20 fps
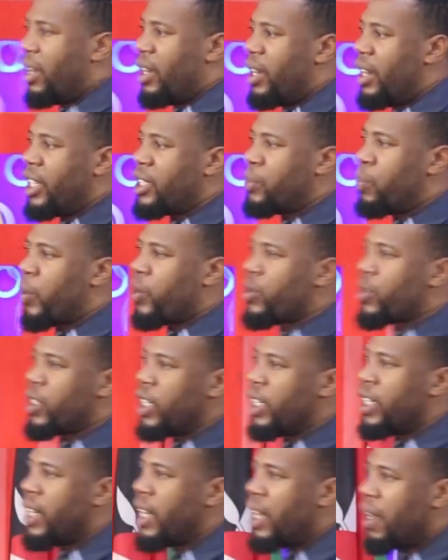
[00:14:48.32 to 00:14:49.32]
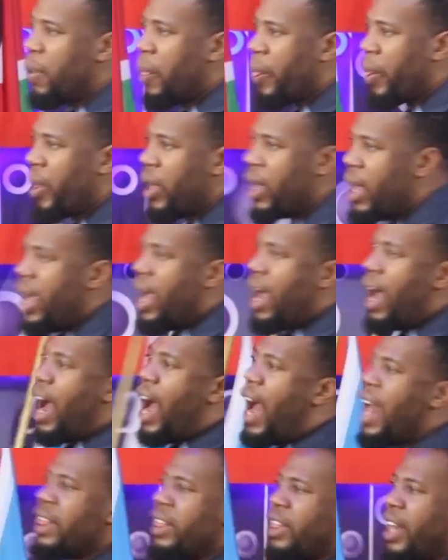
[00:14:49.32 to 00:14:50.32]
Let's proceed.
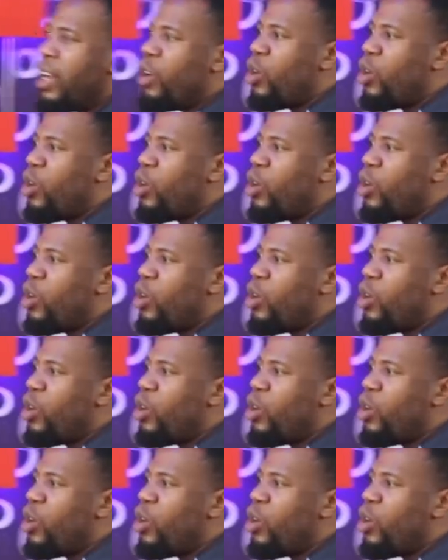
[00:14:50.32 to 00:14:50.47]
And the